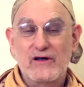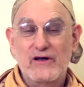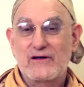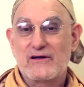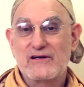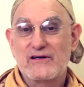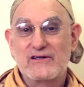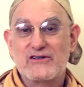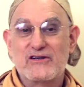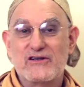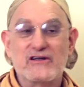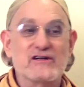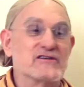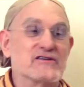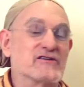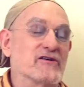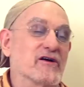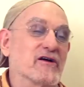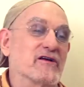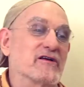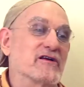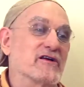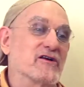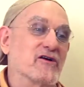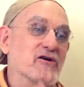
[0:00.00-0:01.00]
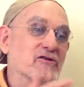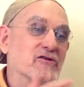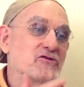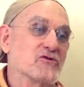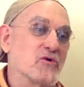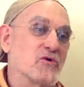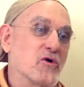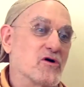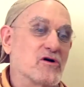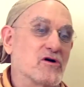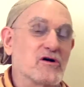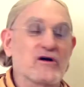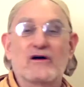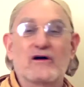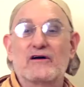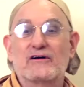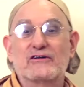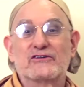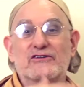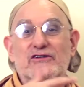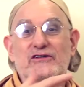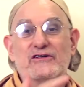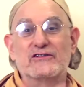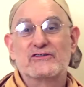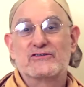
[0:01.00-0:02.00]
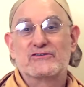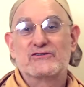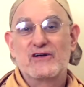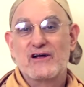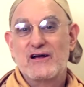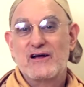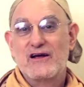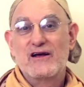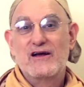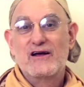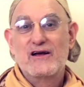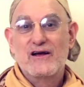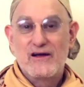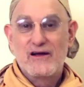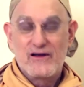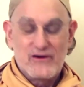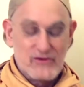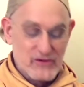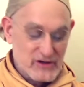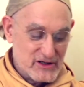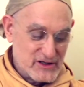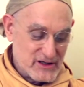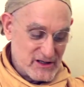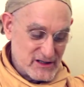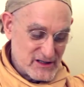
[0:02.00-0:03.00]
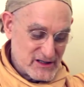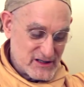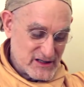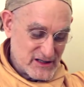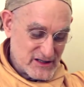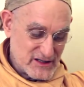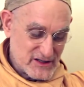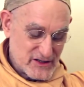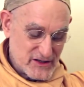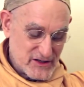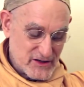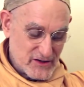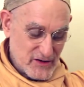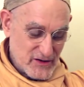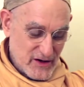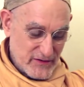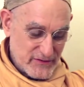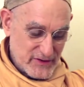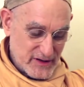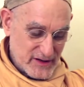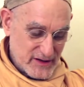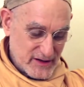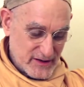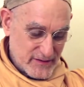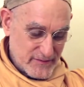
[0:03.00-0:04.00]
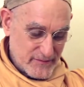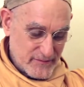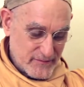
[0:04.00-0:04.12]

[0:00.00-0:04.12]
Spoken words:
Because she's, Dwarka, she's Krishna's sister, everything.